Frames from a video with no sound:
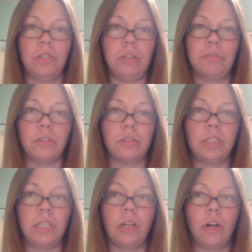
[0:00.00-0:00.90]
at
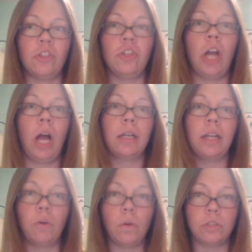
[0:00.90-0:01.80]
university are not
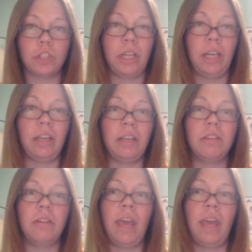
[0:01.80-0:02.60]
going to hold your hand